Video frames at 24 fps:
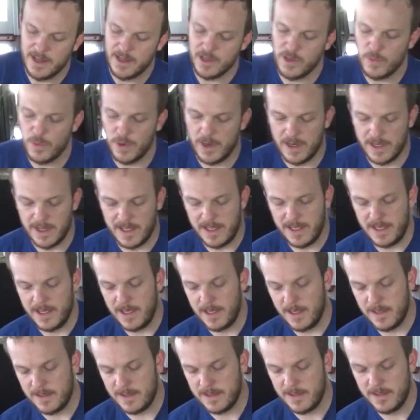and you wanna
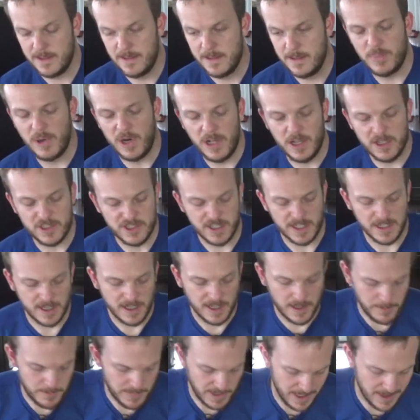get some polishing
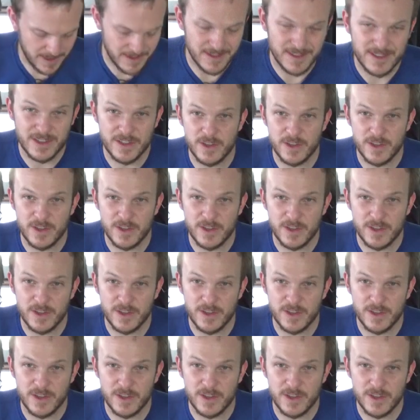compound.